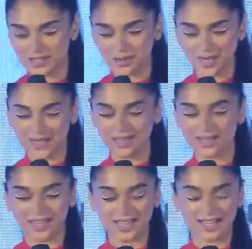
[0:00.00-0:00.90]
as well,
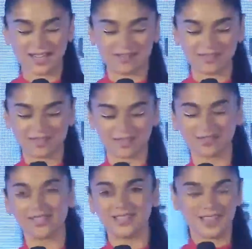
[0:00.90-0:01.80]
and I have, uh,
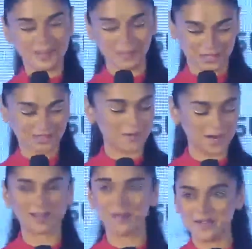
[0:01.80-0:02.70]
I mean,
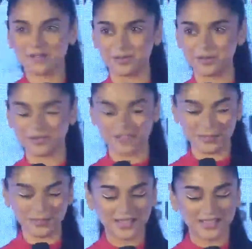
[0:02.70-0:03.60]
quite quite a few of them.